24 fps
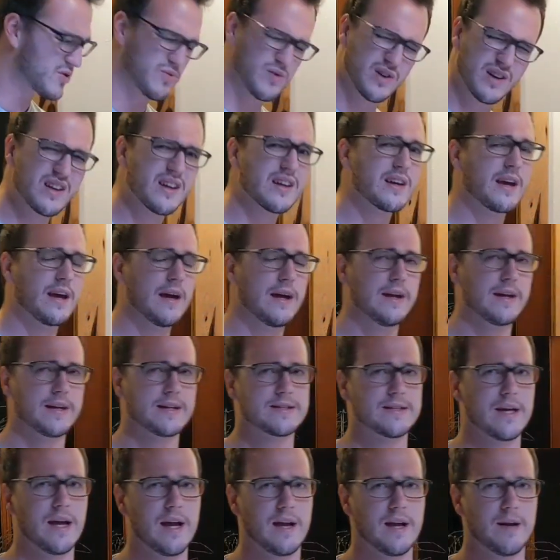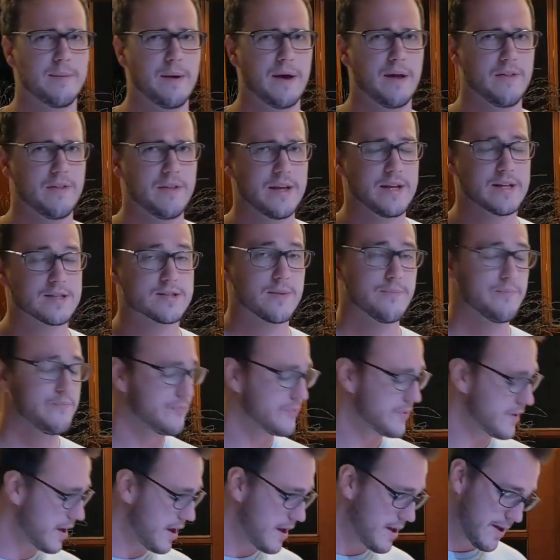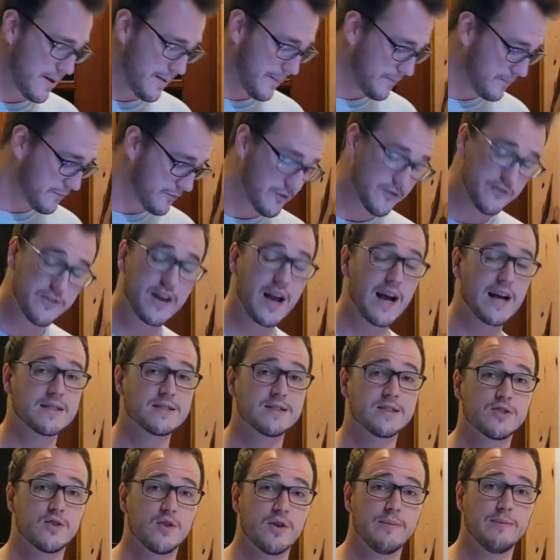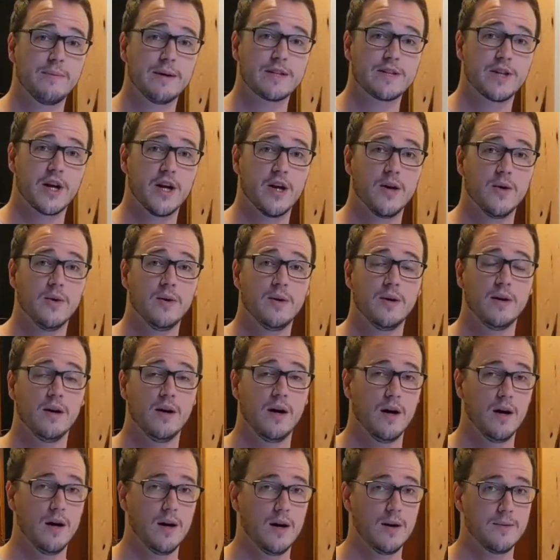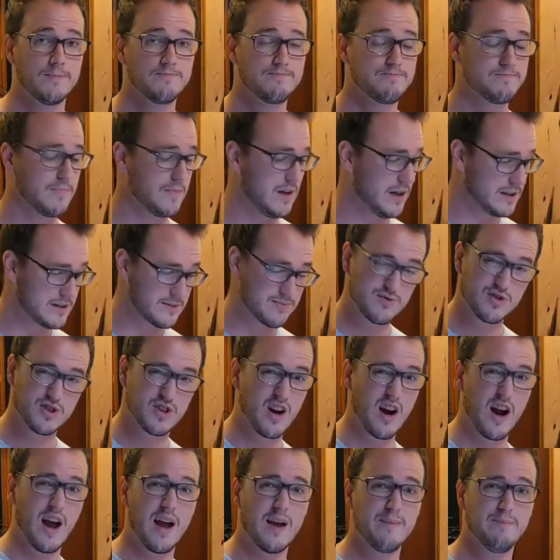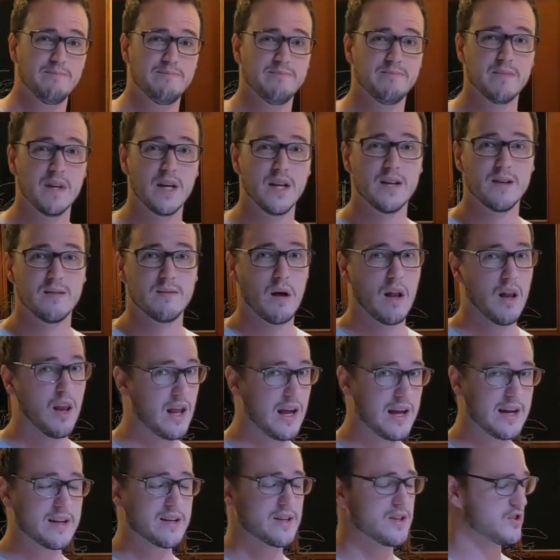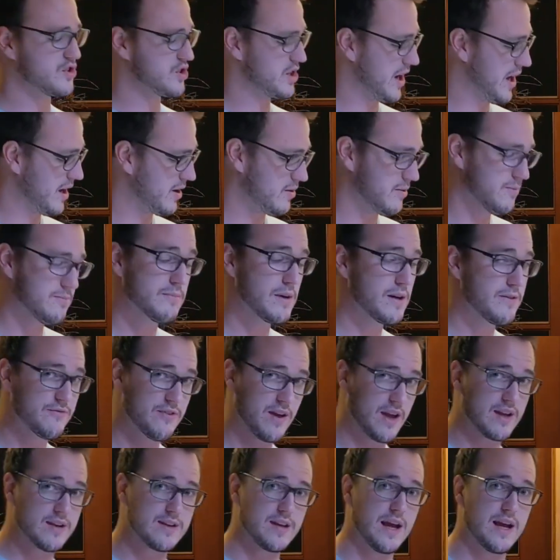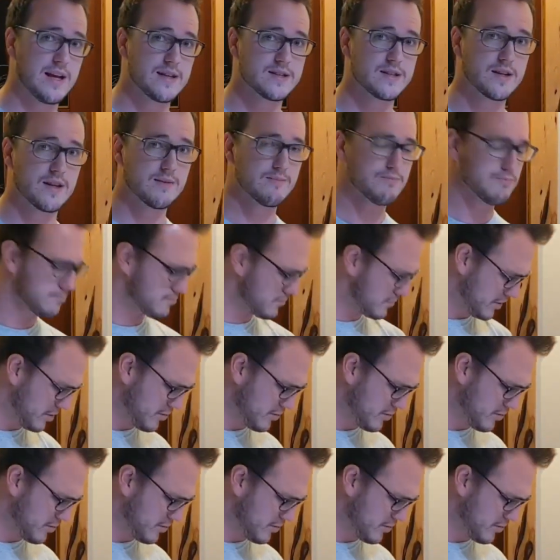really getting excited about this. If you guys enjoyed my show, a subscribe, a like to the channel, be fantastic. Do